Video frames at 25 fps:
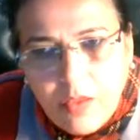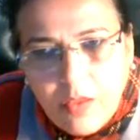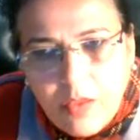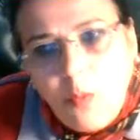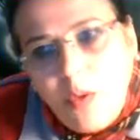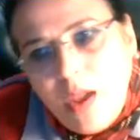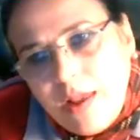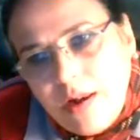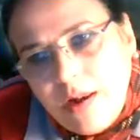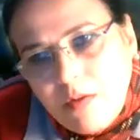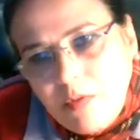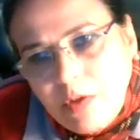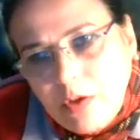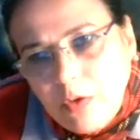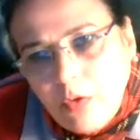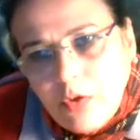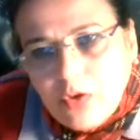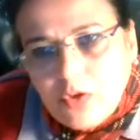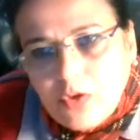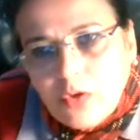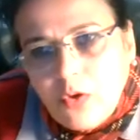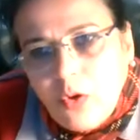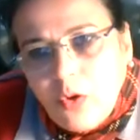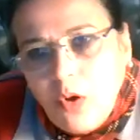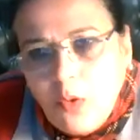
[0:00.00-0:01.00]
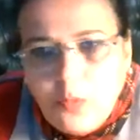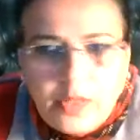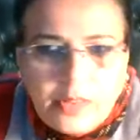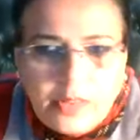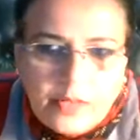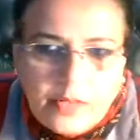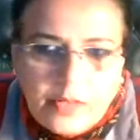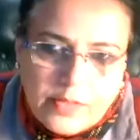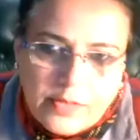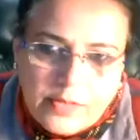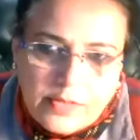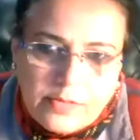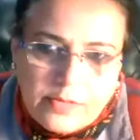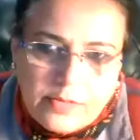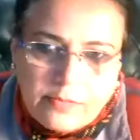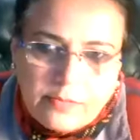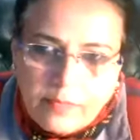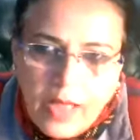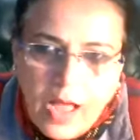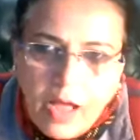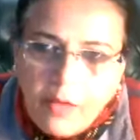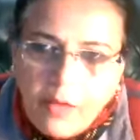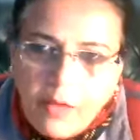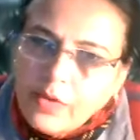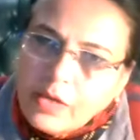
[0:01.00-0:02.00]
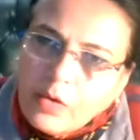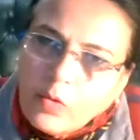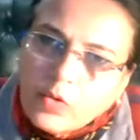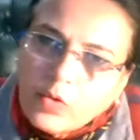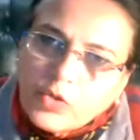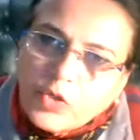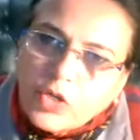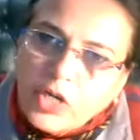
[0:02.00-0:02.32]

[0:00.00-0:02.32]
Where are we going to go with this? Are we going